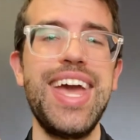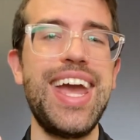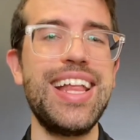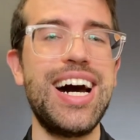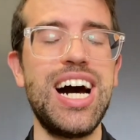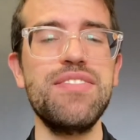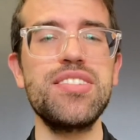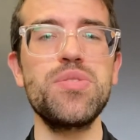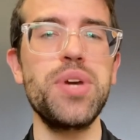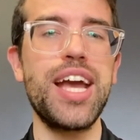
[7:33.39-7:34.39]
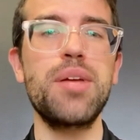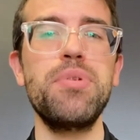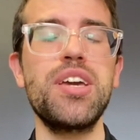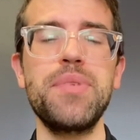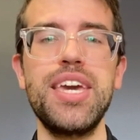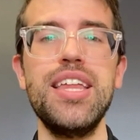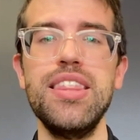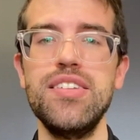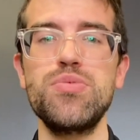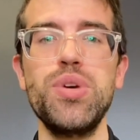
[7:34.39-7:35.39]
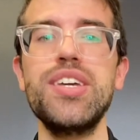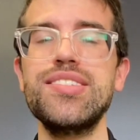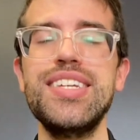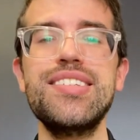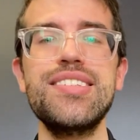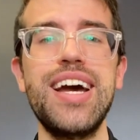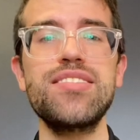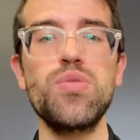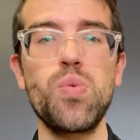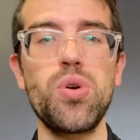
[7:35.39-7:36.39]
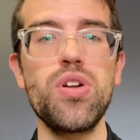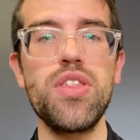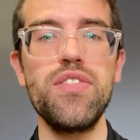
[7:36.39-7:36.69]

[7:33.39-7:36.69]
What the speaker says: And obviously, we had to pick him again this week because his stats were the